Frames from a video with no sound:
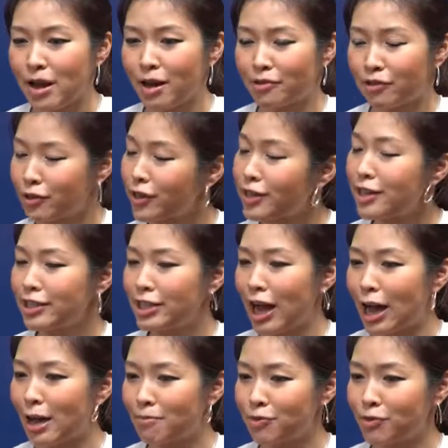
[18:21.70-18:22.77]
during the
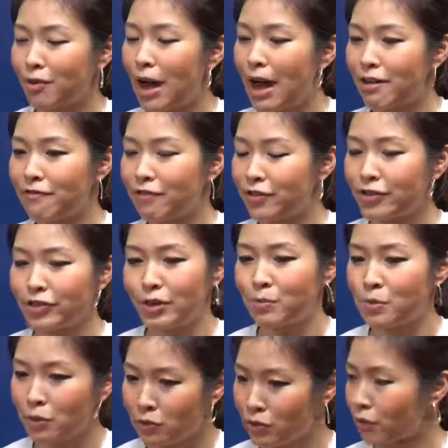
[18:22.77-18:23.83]
time, so I firstly
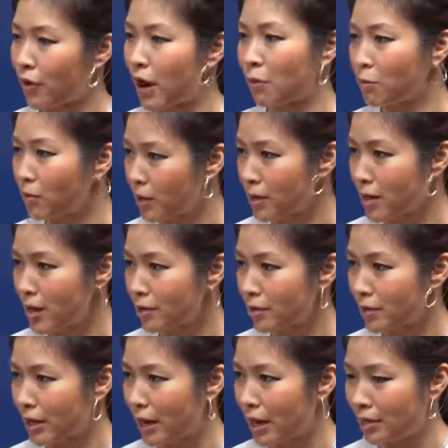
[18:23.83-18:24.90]
built a rum product,
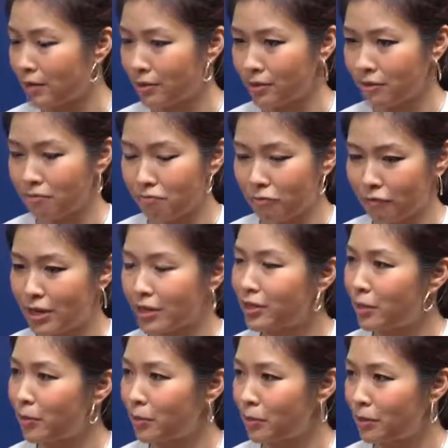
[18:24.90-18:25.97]
and the Redsip
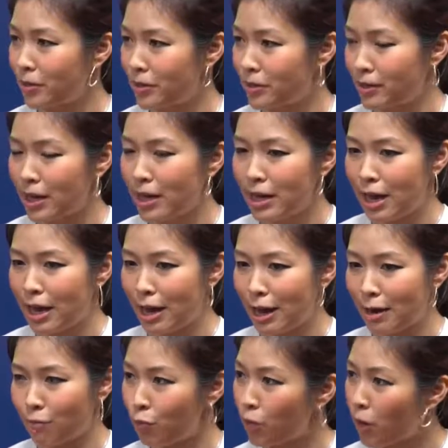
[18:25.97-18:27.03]
was
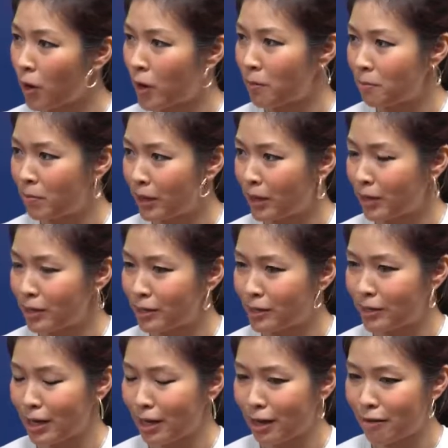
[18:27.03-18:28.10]
born because
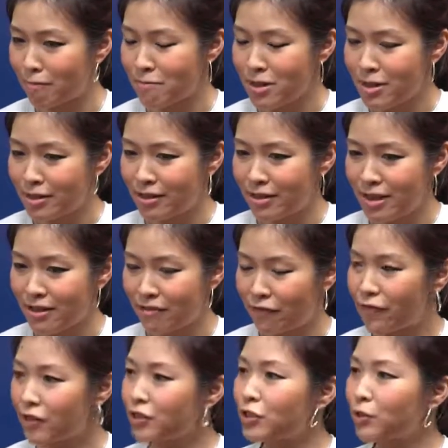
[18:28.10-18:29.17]
the
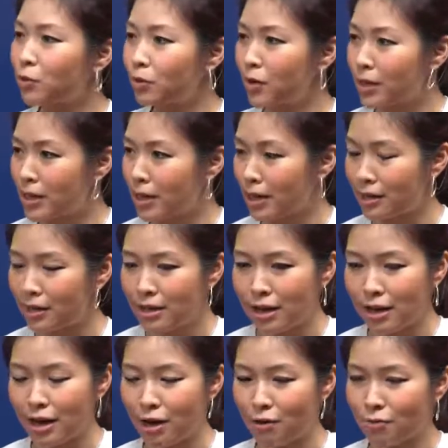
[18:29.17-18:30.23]
first product
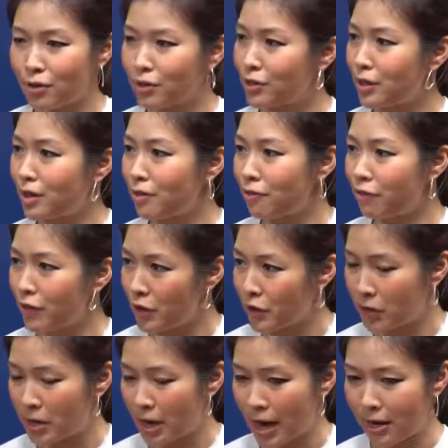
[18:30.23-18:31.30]
was a
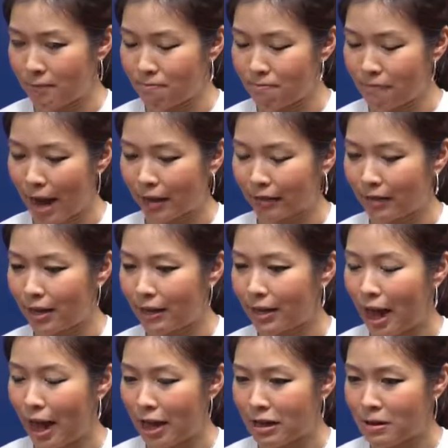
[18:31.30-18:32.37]
failure, and back then
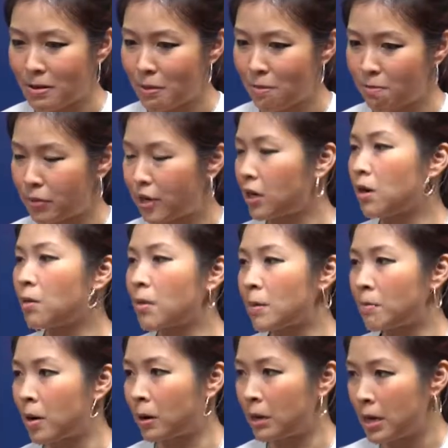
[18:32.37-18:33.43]
I burned all my
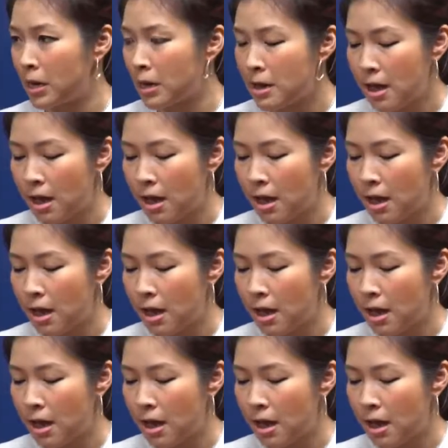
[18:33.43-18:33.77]
money.